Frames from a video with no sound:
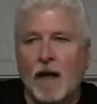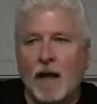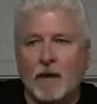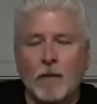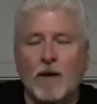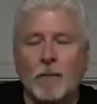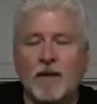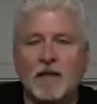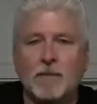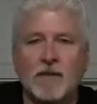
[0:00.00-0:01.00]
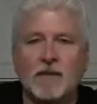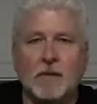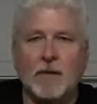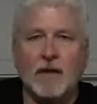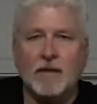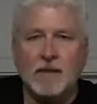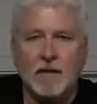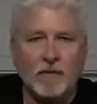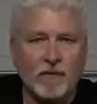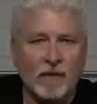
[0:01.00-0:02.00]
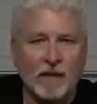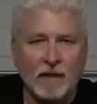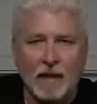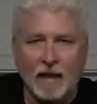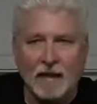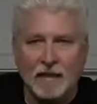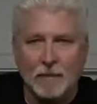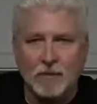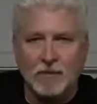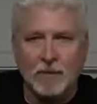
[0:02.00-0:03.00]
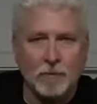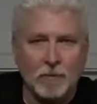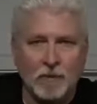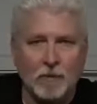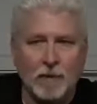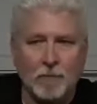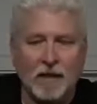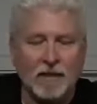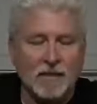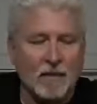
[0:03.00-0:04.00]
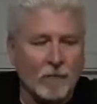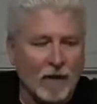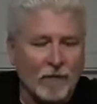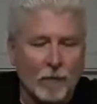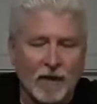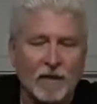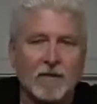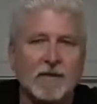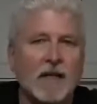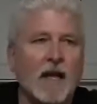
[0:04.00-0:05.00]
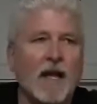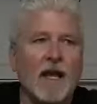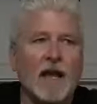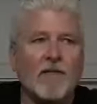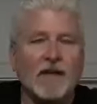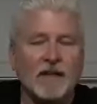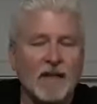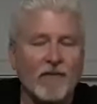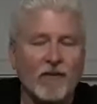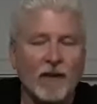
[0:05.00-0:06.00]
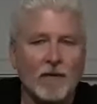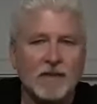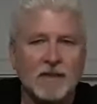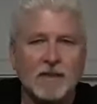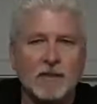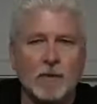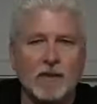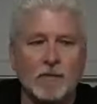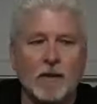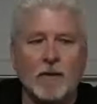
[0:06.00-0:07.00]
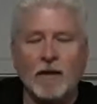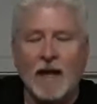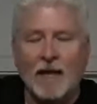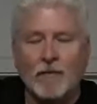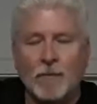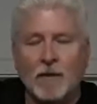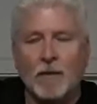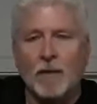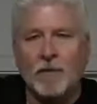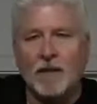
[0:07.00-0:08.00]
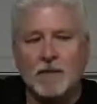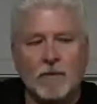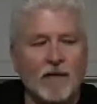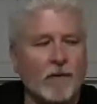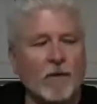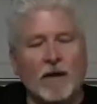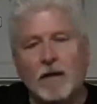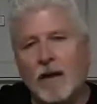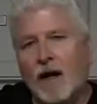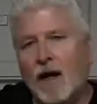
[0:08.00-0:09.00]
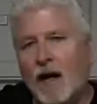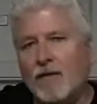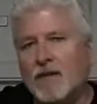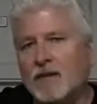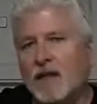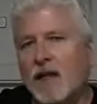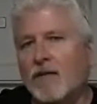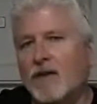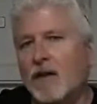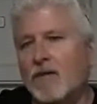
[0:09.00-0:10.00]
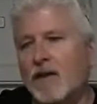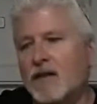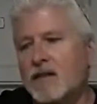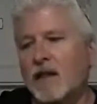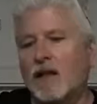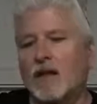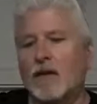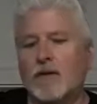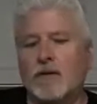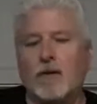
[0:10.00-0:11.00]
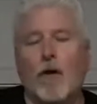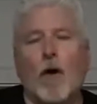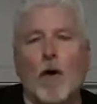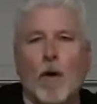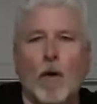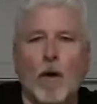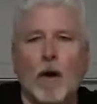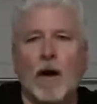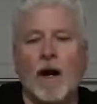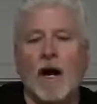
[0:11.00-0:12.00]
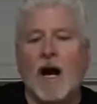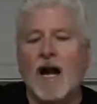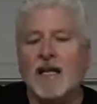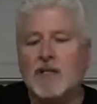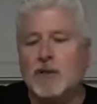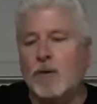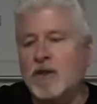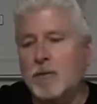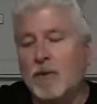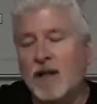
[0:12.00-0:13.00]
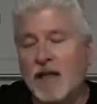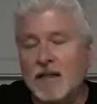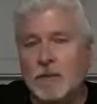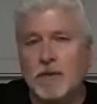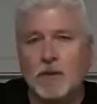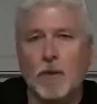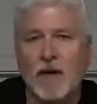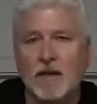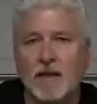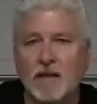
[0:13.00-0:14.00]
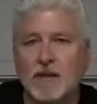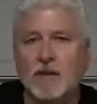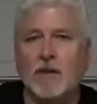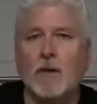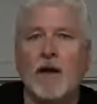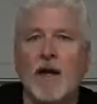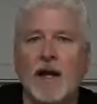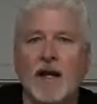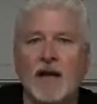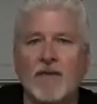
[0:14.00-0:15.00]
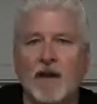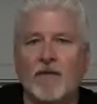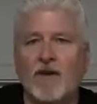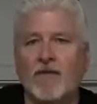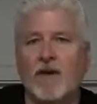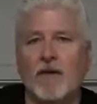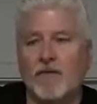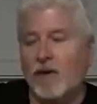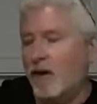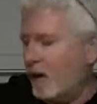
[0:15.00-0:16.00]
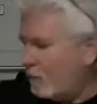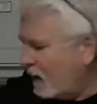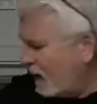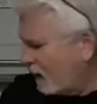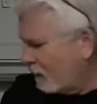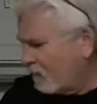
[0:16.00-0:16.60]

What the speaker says: and going up against pistol rounds. I don't feel like anytime soon I'm going to be going up against rifle rounds. If I did feel I was in a situation where I would have to be going up against a rifle round, obviously I have the other vest that I can go to, or I can switch plates between these two and have AR-500 front and back.